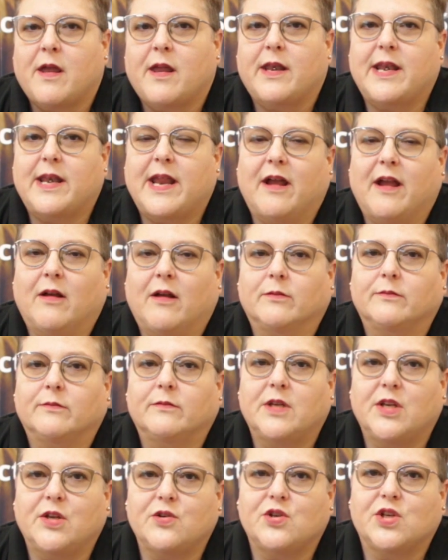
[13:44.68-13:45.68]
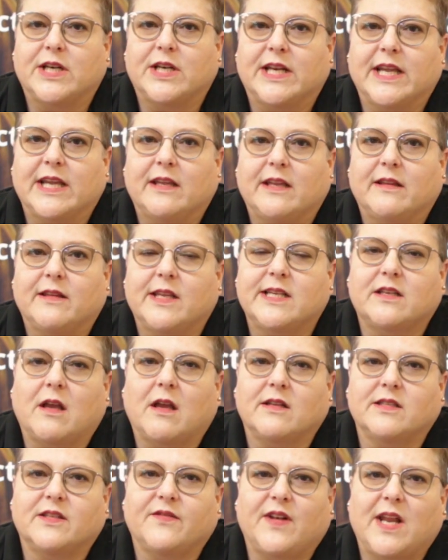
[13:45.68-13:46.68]
Now, usually these
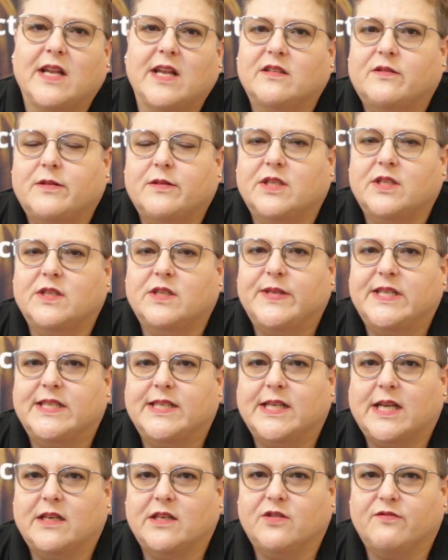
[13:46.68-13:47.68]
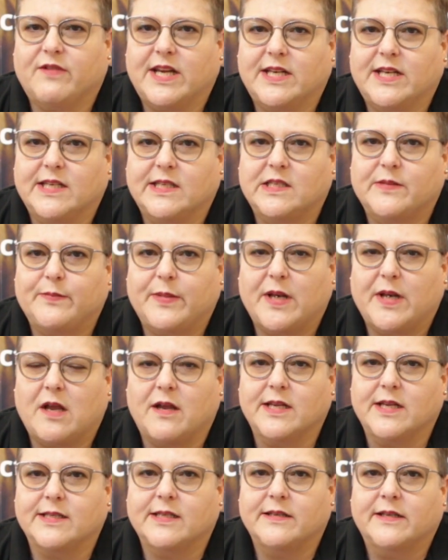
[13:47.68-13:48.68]
kinds of lets would just be standard rated
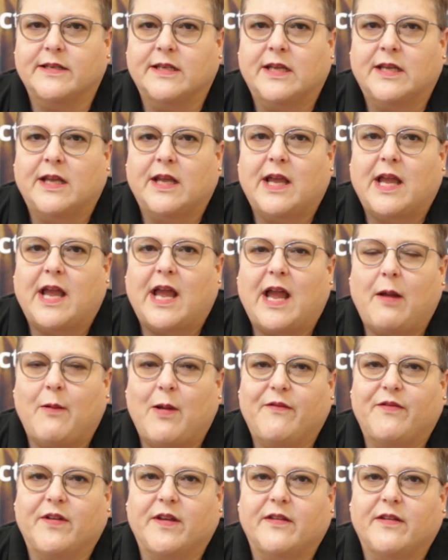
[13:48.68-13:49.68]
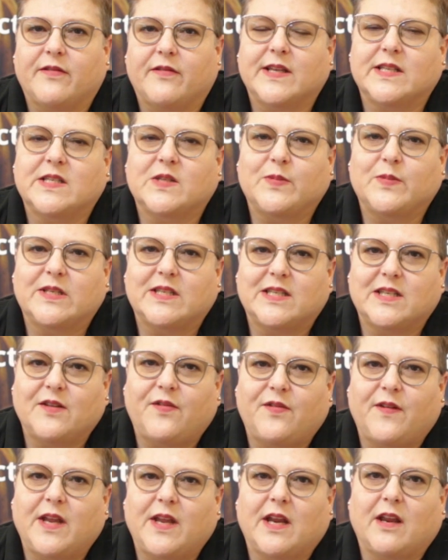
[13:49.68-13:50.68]
supplies. However, there's
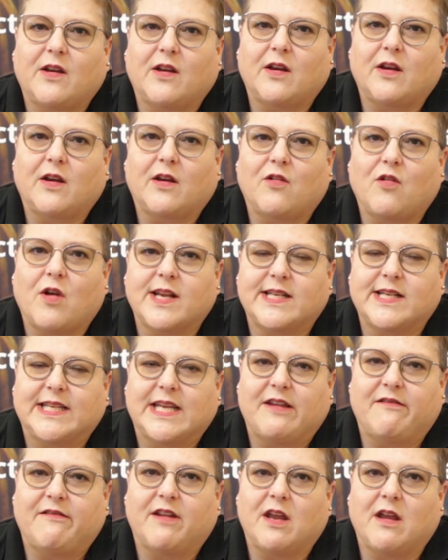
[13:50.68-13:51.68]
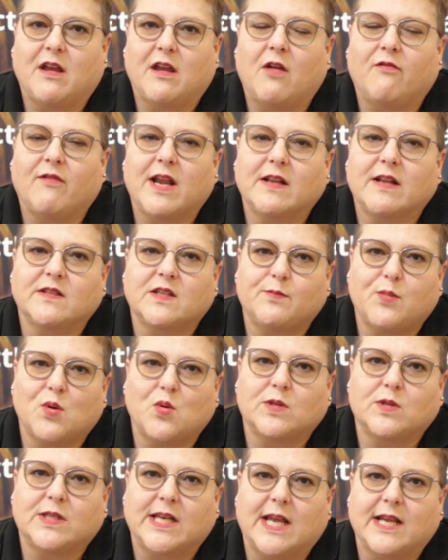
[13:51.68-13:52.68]
specific criteria around
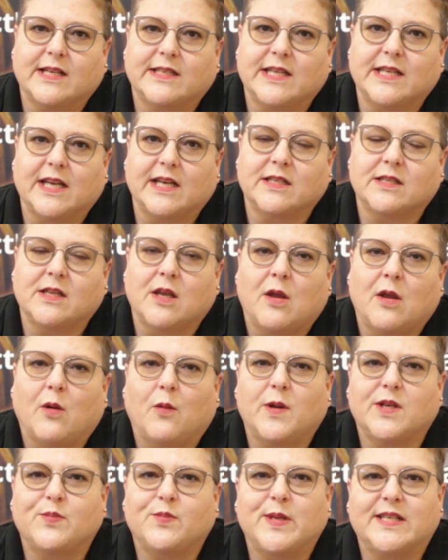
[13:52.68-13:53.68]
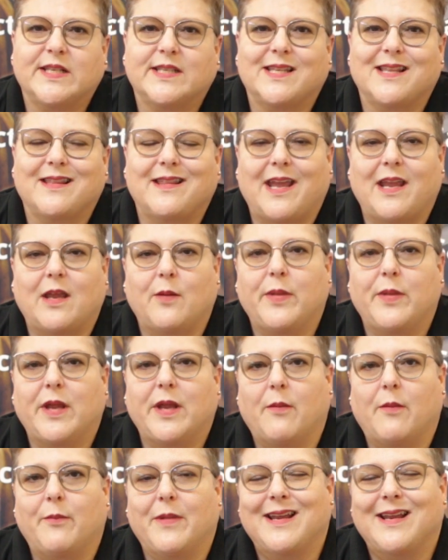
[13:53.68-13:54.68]
sports lettings, which means that they can
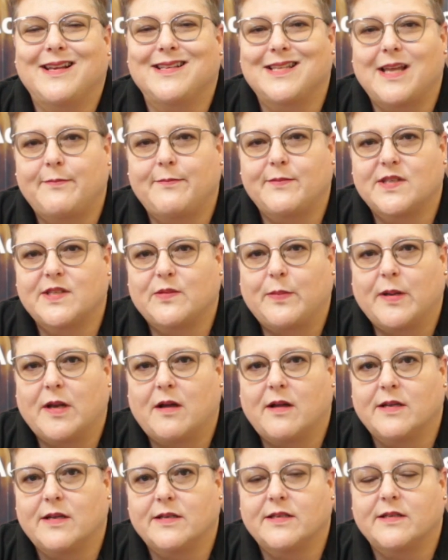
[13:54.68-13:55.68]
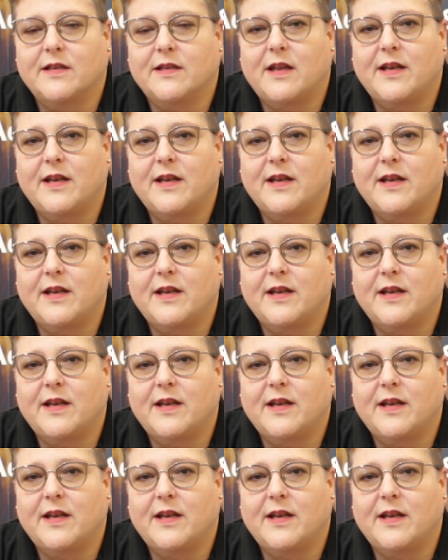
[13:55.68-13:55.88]
become exempt supplies.